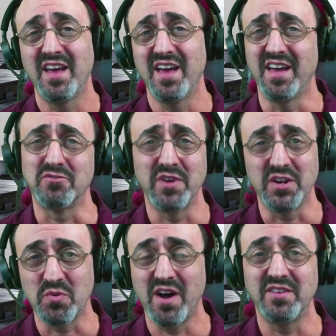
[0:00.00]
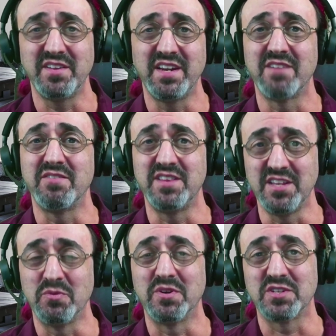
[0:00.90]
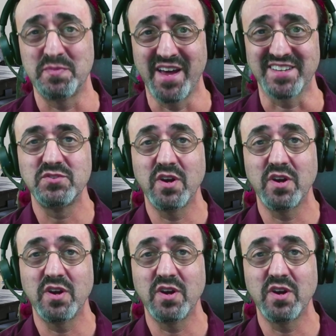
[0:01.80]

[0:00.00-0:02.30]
and great quality and everything you would expect.